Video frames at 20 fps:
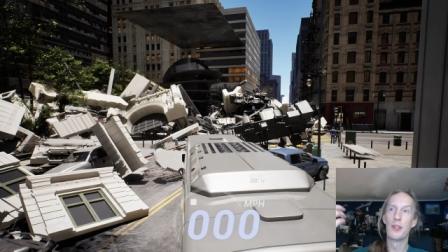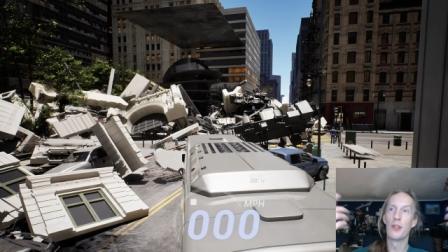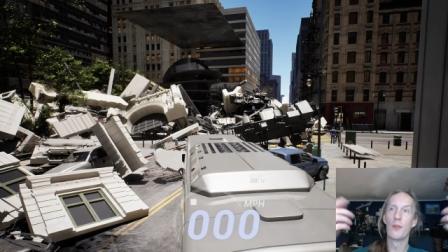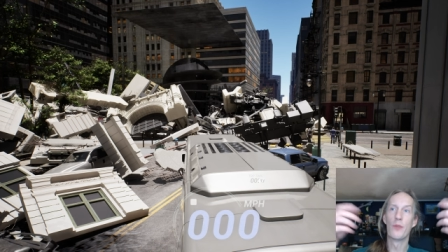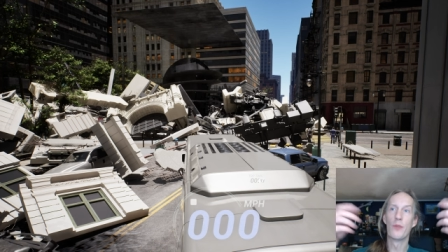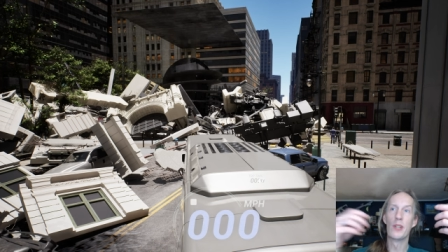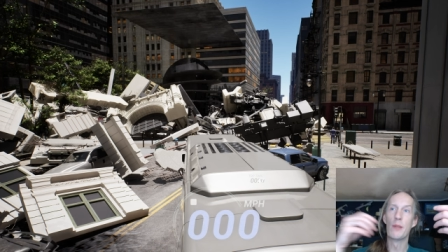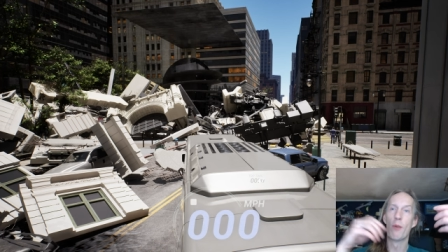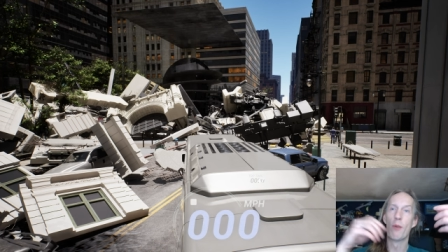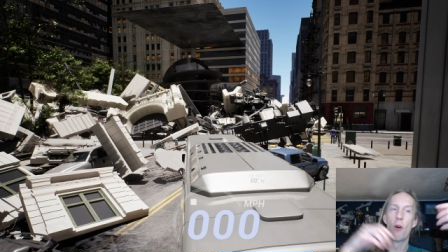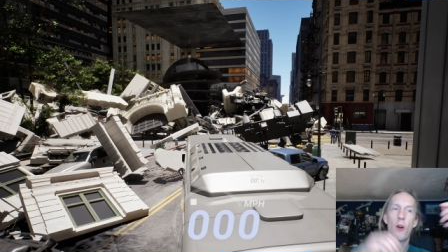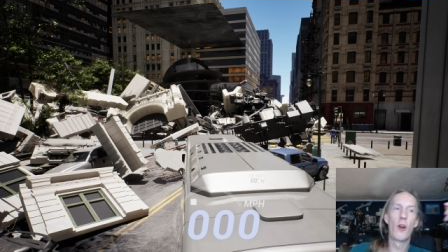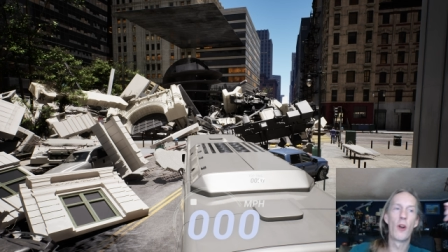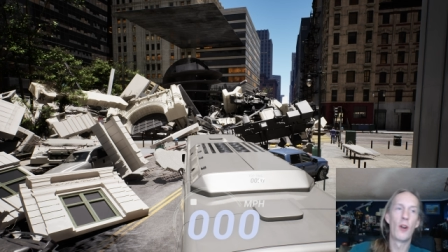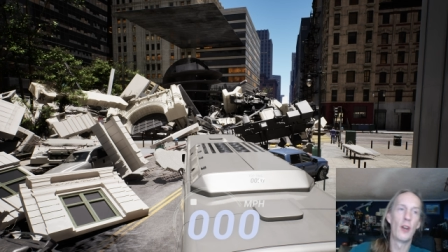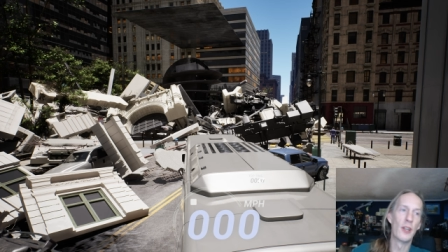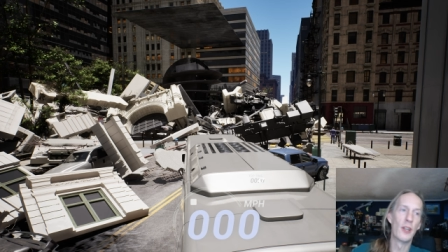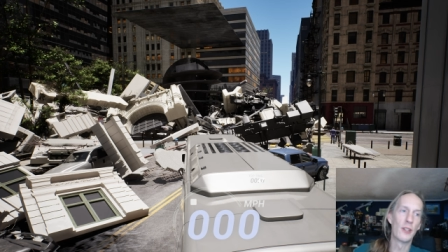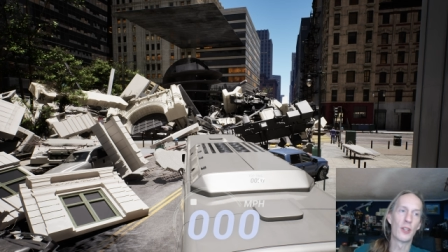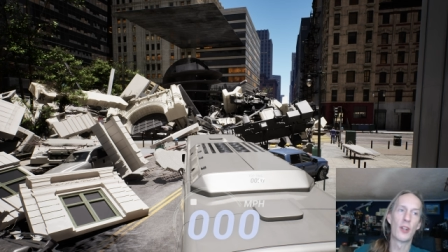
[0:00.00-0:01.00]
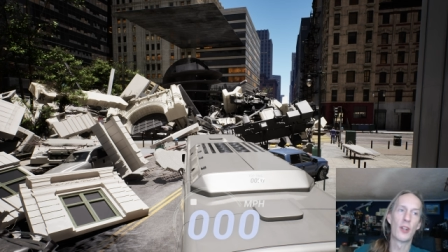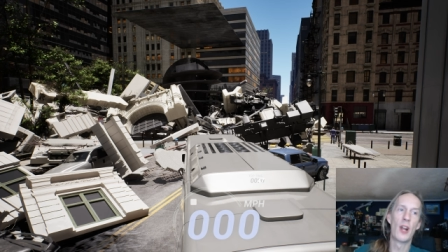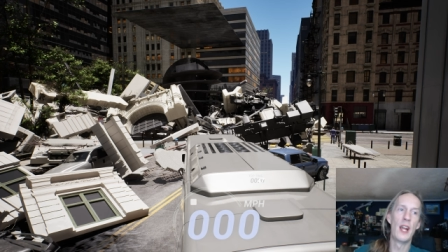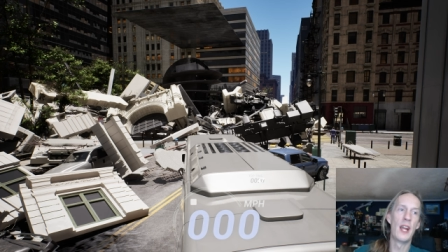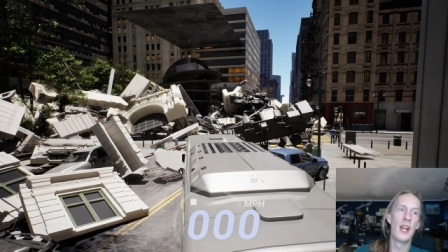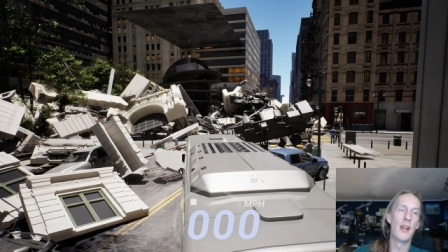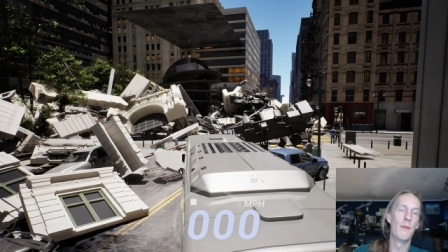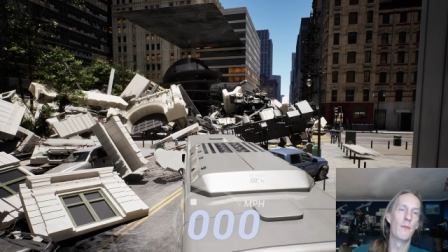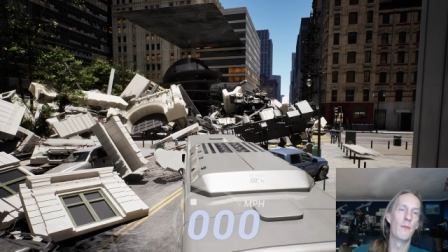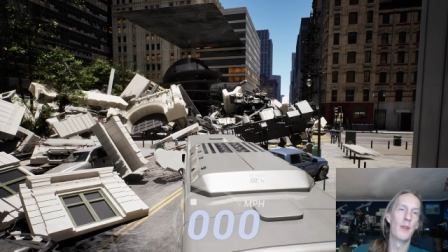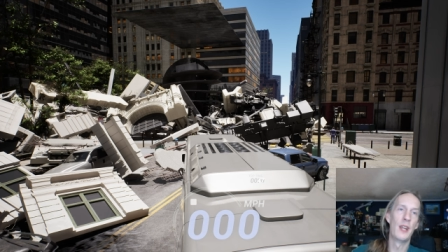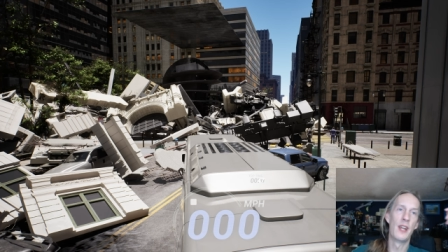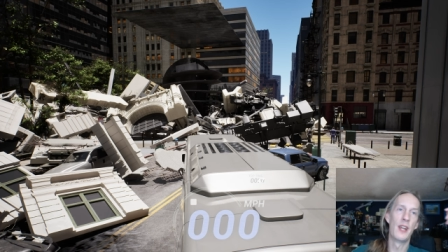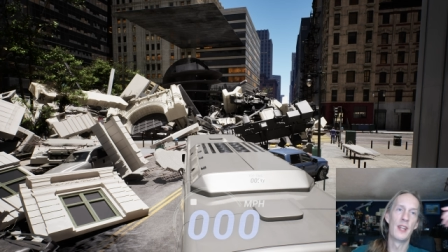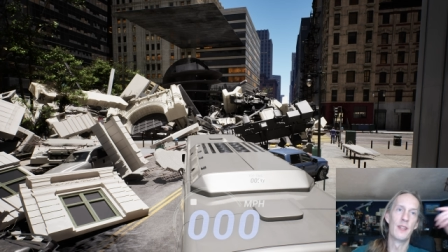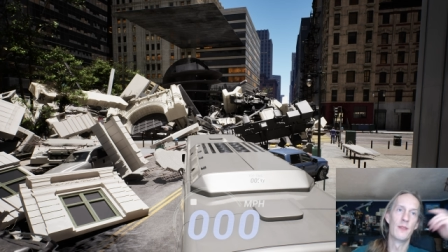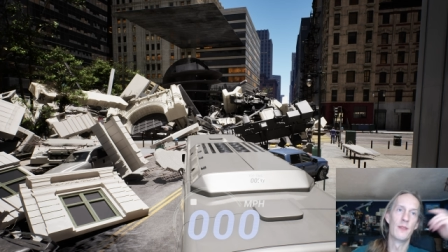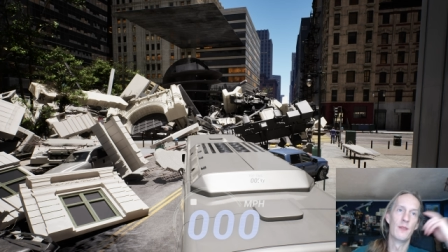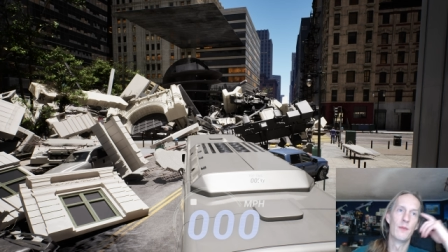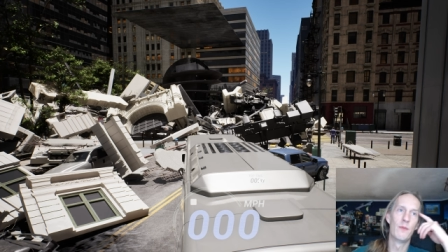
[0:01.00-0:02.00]
the rebar and and,
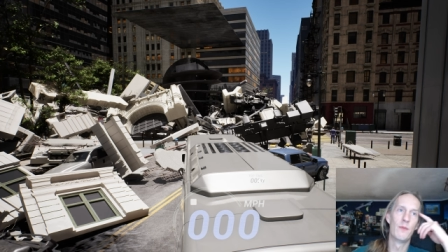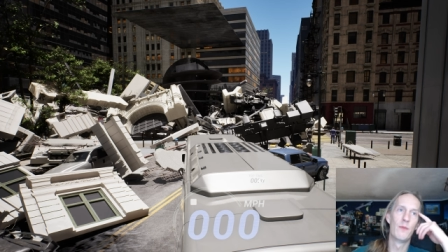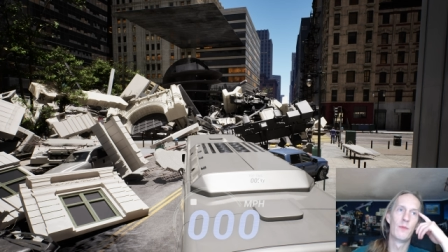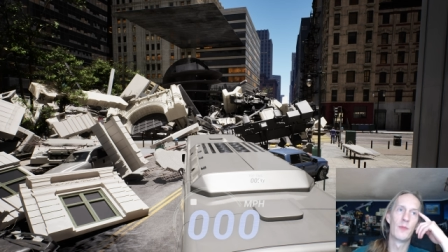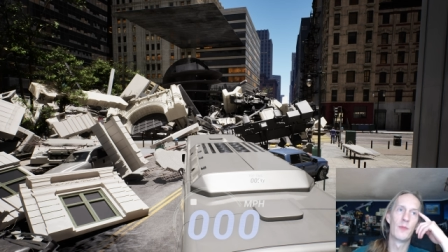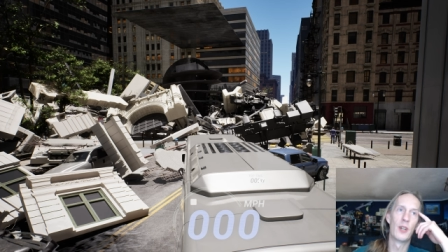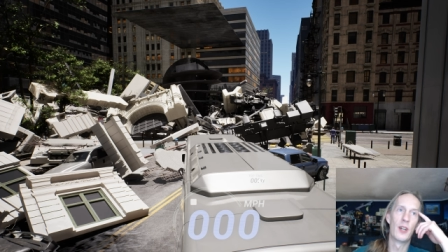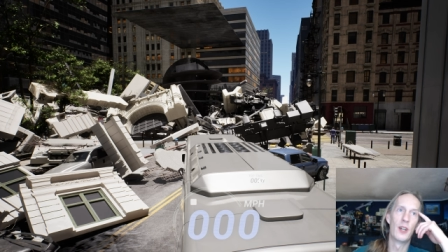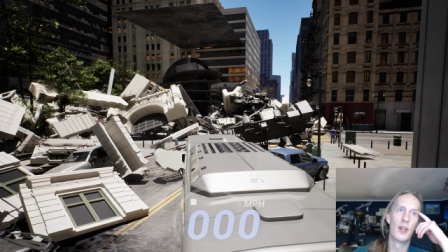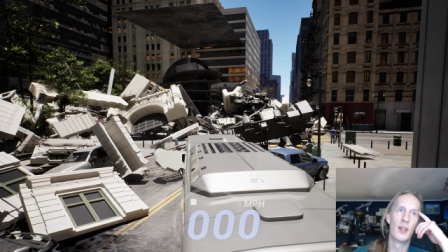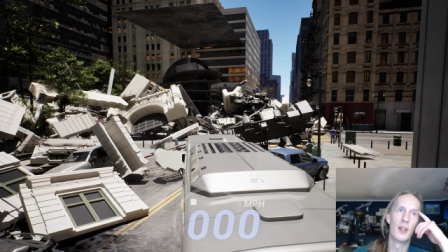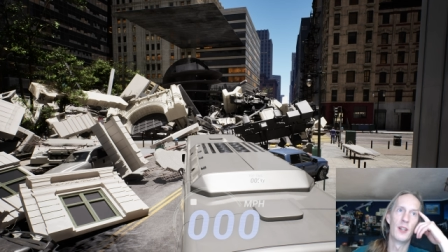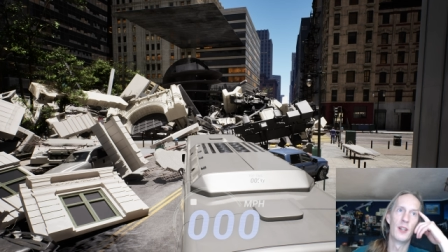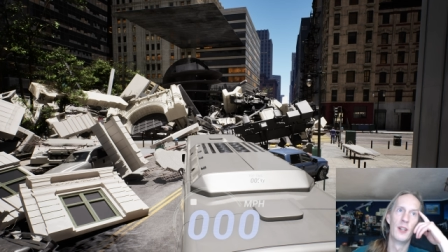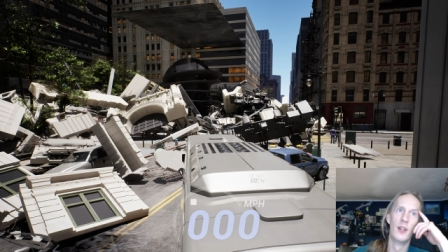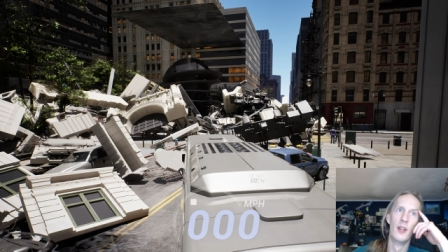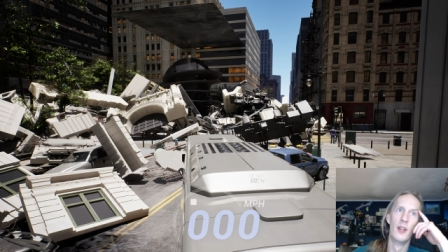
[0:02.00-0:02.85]
and uh,